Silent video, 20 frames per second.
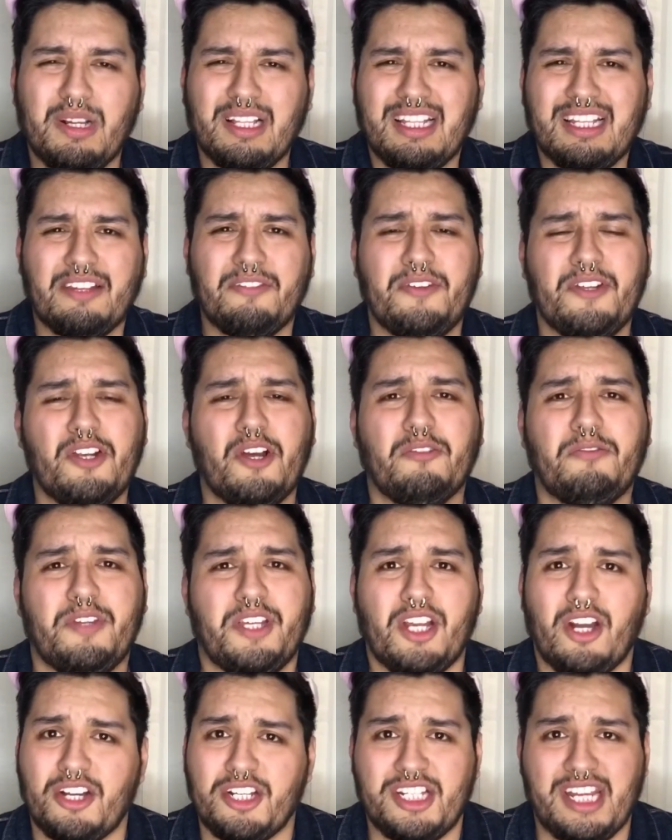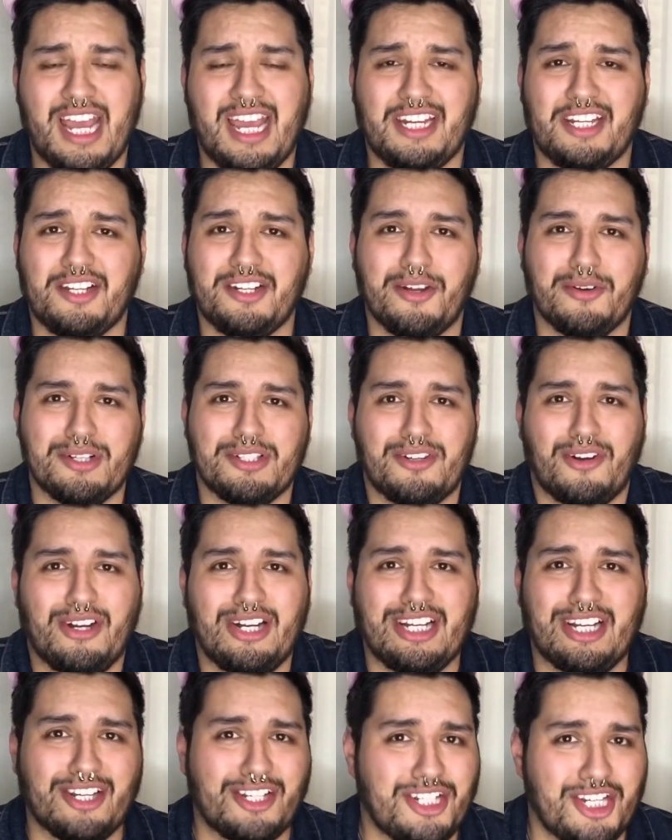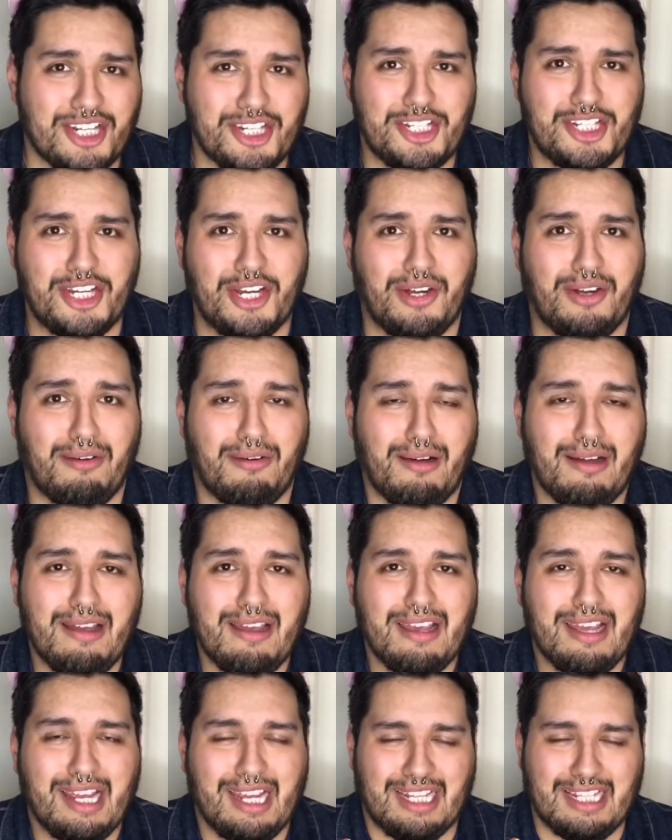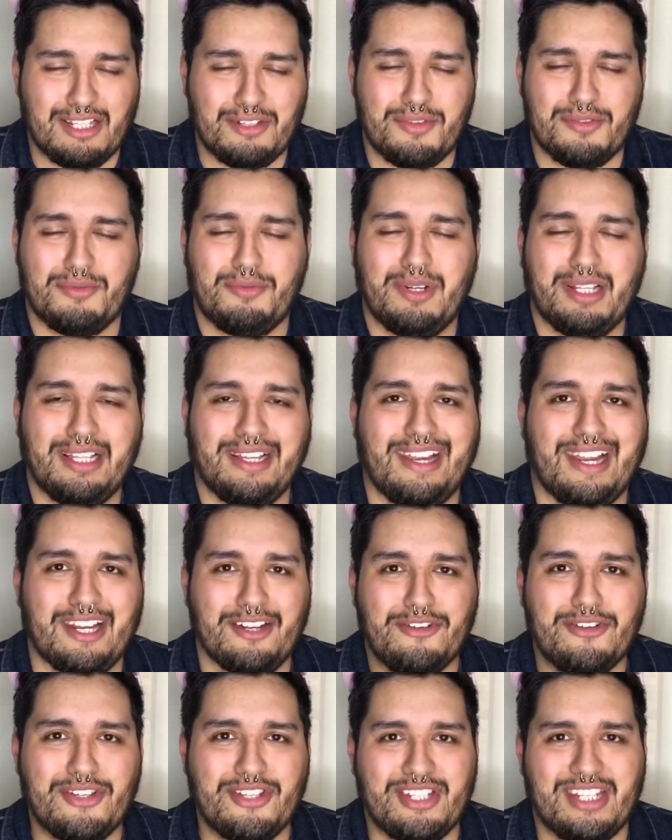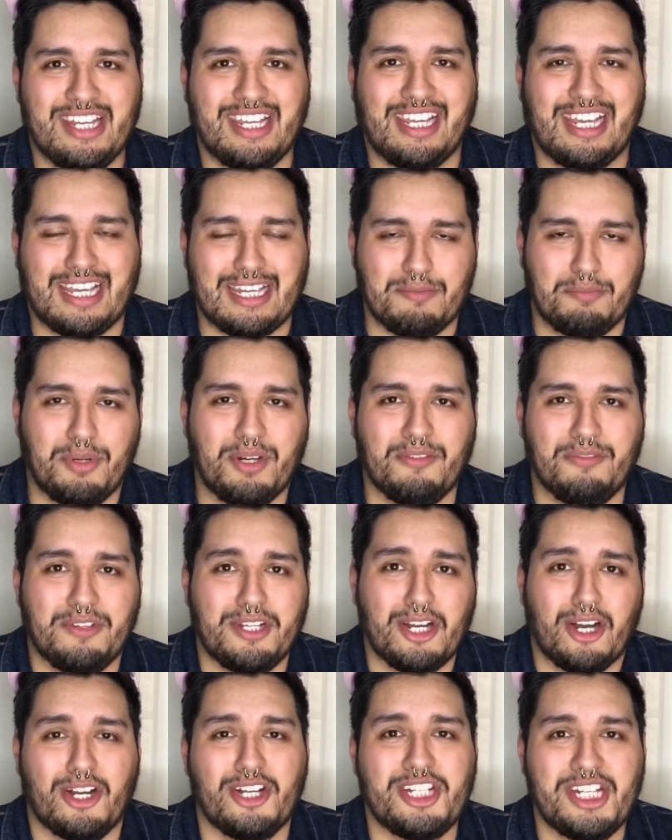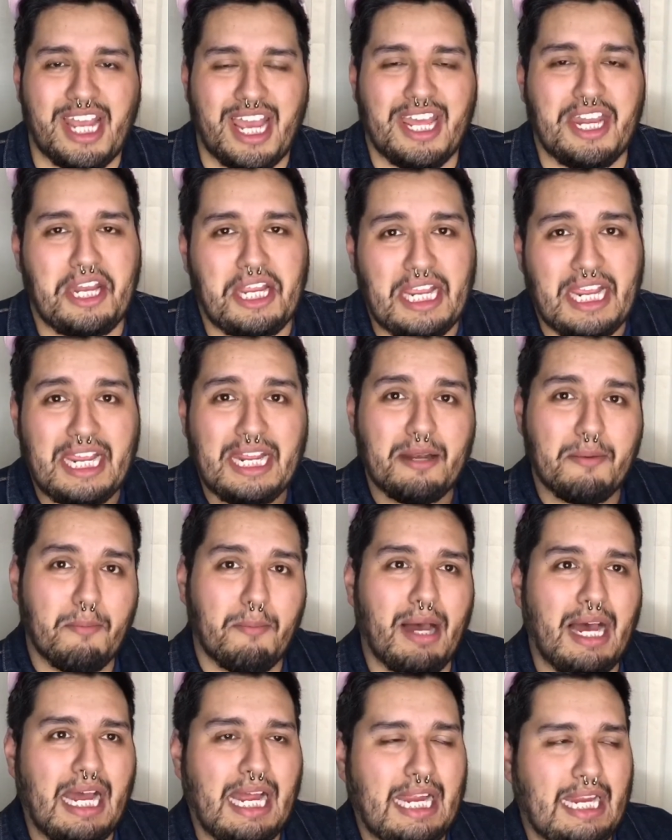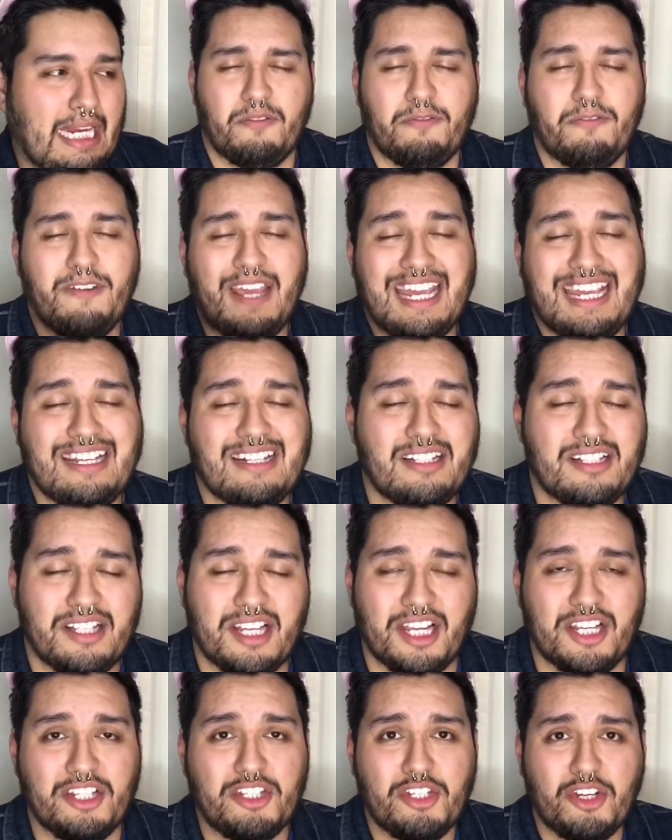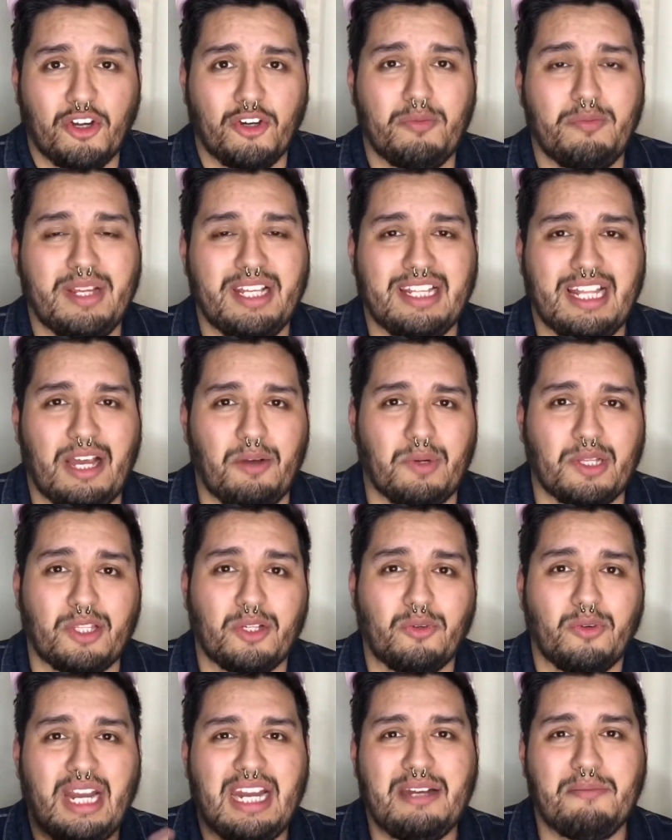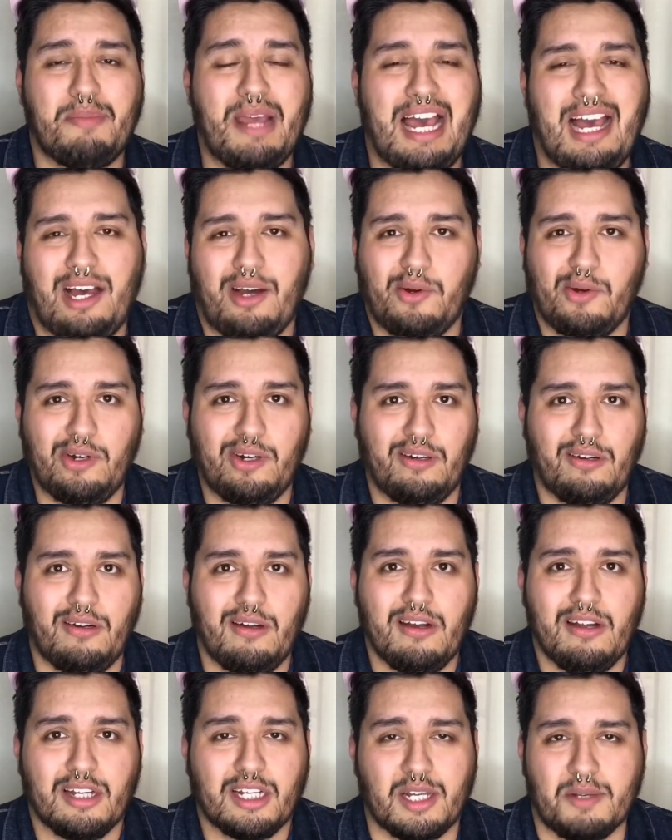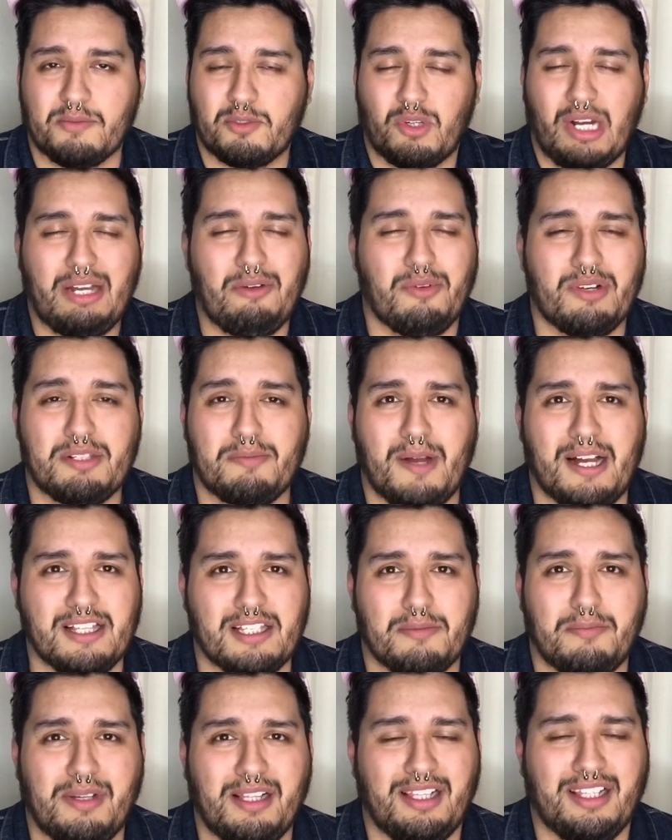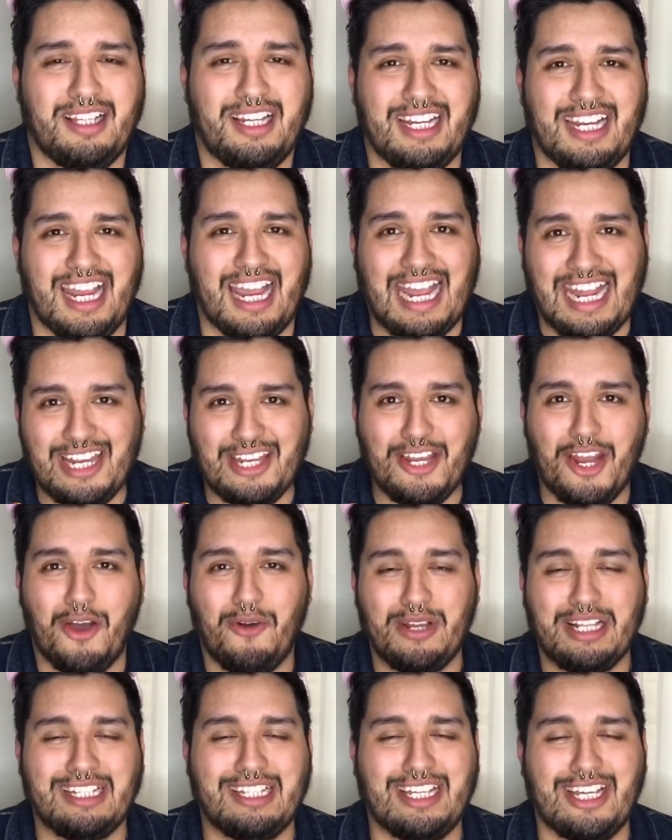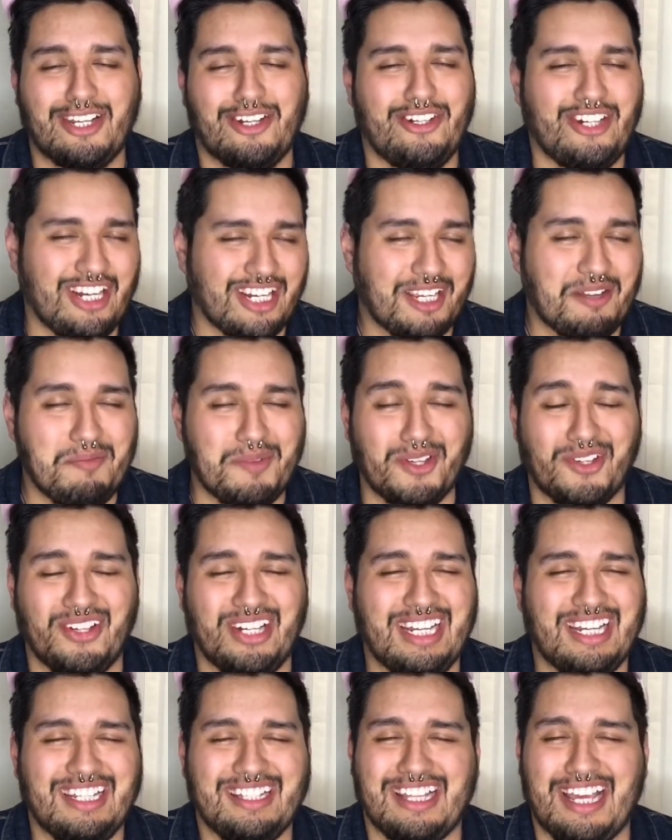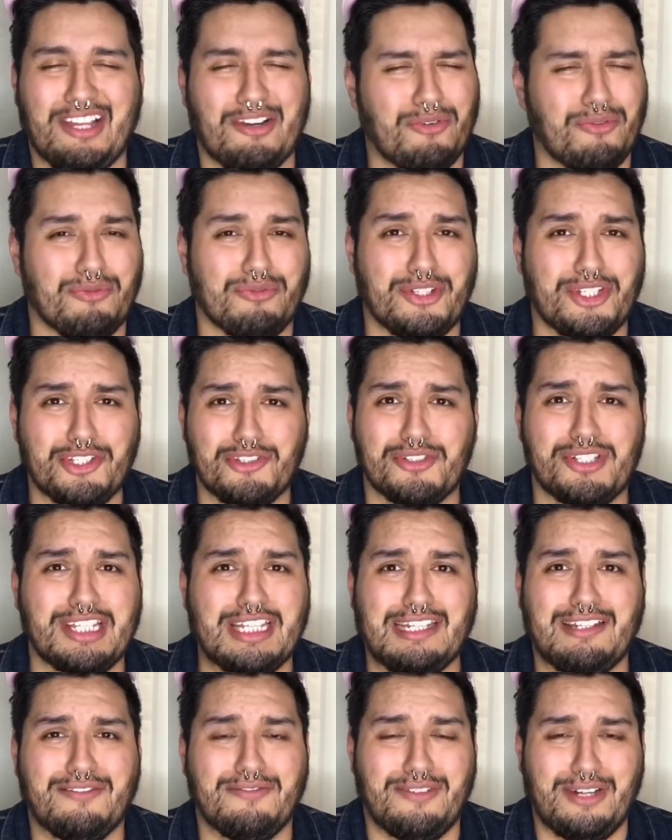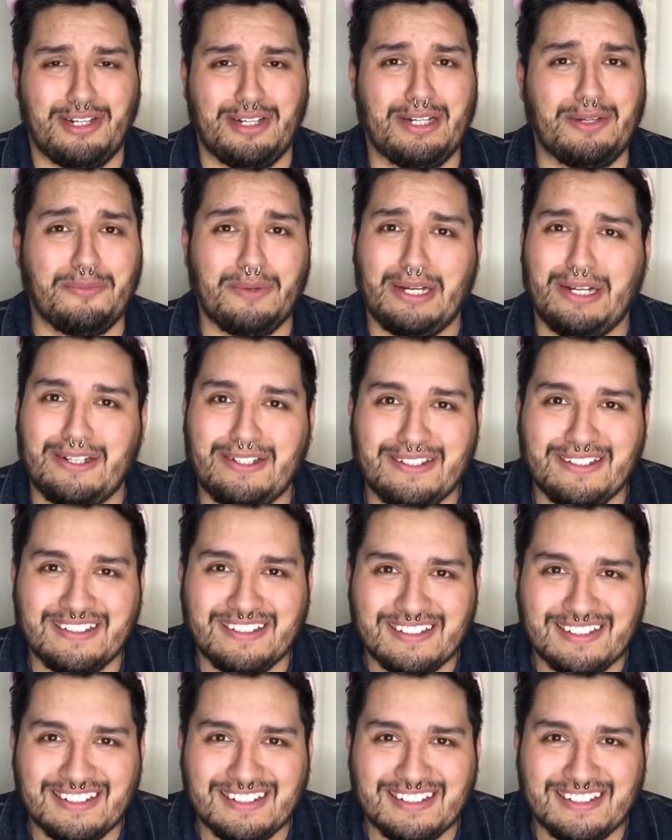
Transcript: really, if you know VR chat, you know it's already a shit show. And this was really interesting and put VR chat in my face and showed me that with great power comes great responsibility, and knowing the internet community, they don't use it very well.